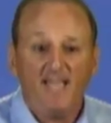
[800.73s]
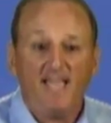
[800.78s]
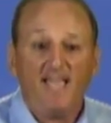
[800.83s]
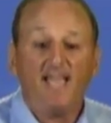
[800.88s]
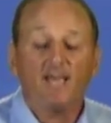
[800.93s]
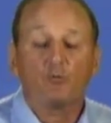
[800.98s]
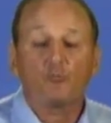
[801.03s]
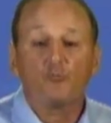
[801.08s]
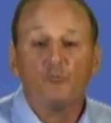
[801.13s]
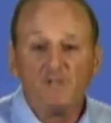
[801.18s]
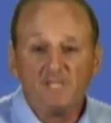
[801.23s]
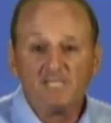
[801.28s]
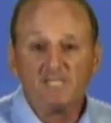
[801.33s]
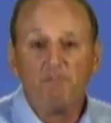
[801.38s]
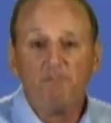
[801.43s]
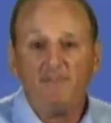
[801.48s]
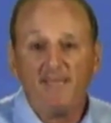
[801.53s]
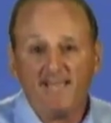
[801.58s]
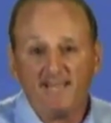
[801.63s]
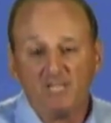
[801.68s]
and risk
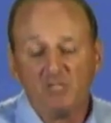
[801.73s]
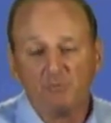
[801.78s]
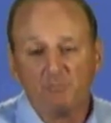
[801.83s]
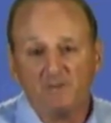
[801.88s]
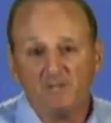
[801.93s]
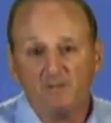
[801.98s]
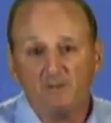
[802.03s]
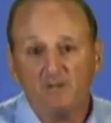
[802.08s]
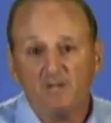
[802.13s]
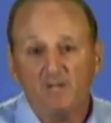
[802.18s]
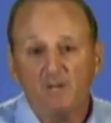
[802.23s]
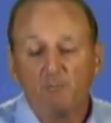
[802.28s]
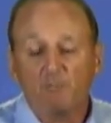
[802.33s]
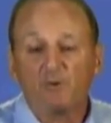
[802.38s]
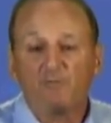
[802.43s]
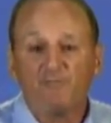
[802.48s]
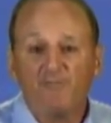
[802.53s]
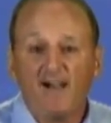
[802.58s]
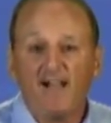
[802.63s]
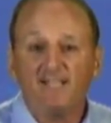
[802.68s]
management
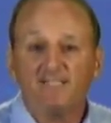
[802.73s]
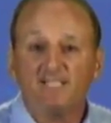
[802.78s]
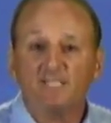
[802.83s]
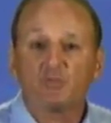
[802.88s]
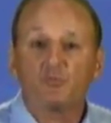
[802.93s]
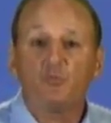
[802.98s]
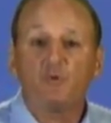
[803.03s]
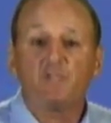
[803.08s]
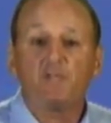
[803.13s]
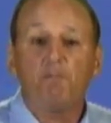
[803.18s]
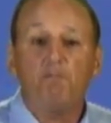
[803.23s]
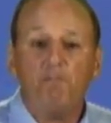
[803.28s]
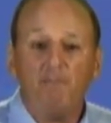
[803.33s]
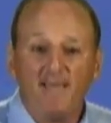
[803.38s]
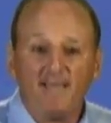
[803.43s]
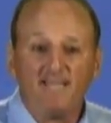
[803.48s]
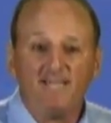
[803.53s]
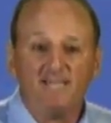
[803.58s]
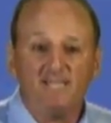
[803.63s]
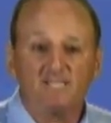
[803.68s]
provides us with a
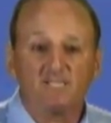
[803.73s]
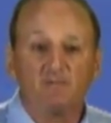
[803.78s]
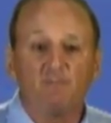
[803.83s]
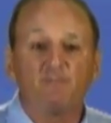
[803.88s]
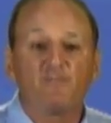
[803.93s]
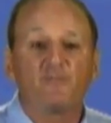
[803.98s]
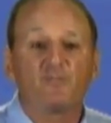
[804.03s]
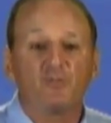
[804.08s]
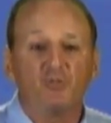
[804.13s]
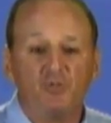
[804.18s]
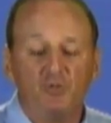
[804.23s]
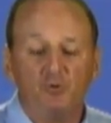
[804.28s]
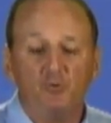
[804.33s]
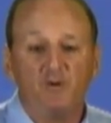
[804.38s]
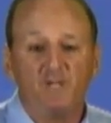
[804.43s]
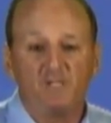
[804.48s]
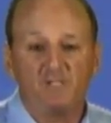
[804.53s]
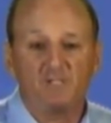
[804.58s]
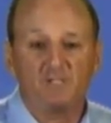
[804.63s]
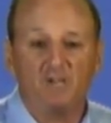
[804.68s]
mechanism for
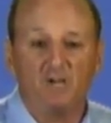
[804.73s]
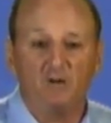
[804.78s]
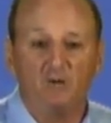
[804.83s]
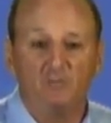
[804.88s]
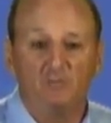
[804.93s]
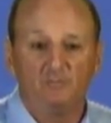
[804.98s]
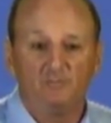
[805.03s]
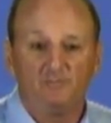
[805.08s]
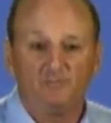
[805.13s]
doing so.